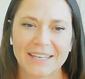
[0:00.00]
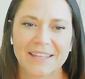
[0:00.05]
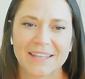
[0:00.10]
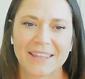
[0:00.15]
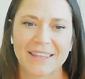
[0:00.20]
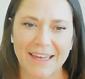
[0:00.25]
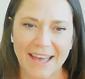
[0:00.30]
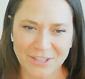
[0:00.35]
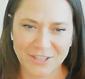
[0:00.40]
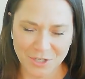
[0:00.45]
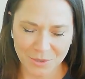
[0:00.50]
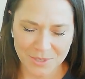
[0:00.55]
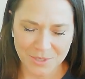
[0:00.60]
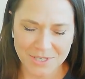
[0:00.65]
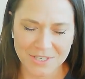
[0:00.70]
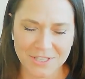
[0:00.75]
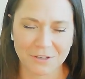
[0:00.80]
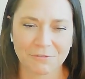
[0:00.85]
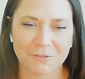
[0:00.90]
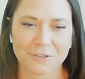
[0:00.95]
that's always
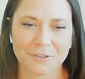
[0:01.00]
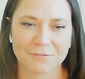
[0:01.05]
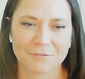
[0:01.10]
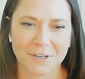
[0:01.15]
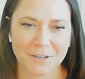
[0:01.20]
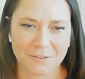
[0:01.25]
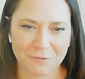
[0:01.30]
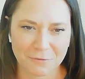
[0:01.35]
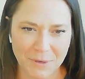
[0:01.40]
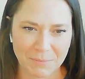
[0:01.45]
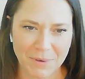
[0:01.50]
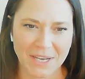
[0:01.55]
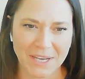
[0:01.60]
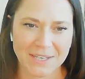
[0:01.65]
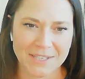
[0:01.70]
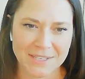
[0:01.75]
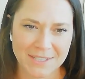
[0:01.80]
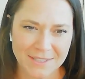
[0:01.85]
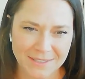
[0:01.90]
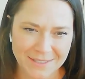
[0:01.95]
in the forefront of my
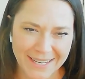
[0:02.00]
mind.